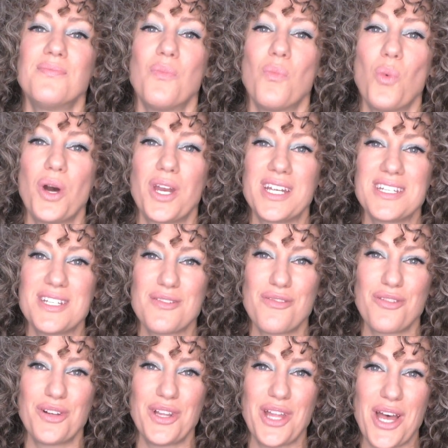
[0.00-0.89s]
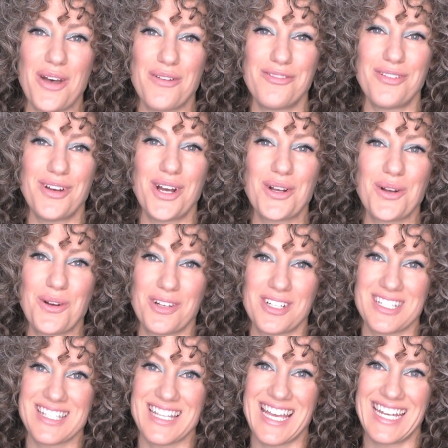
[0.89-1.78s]
What I Did for Love, A
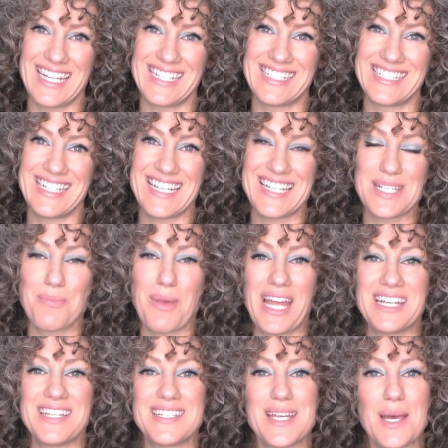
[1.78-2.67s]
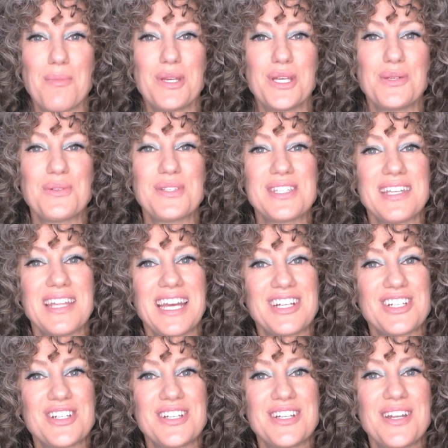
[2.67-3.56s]
Chorus Line, is my W
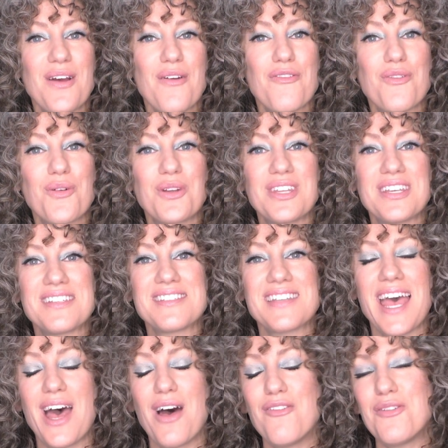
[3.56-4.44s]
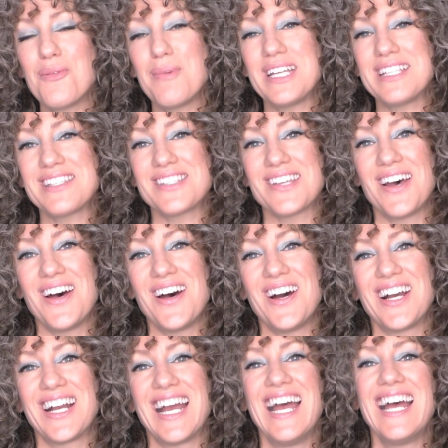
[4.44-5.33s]
selection for this alphabet
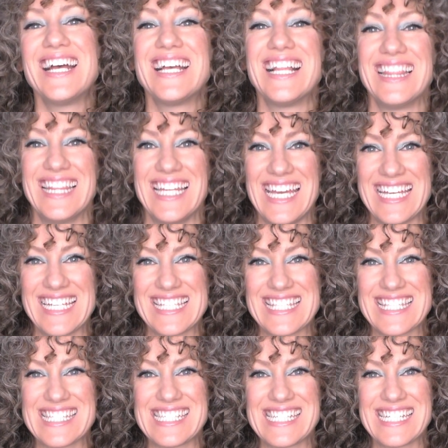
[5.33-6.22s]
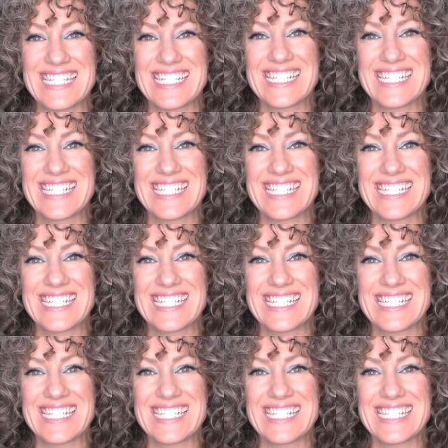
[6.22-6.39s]
song list.